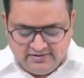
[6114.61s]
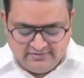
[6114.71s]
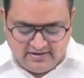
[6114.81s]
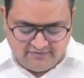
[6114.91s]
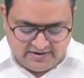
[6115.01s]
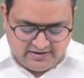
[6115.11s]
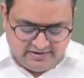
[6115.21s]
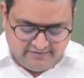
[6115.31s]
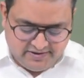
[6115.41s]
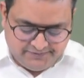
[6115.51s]
in CA final
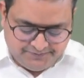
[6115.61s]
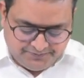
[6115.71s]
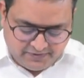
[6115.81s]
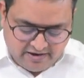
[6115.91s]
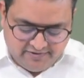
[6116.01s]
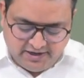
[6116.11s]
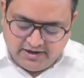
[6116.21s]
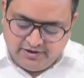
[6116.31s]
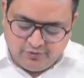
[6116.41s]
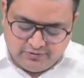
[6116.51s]
level. I've
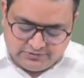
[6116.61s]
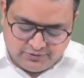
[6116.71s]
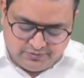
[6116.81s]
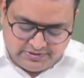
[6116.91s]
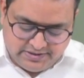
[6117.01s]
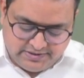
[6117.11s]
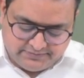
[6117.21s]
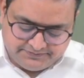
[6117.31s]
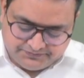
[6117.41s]
written it also over there.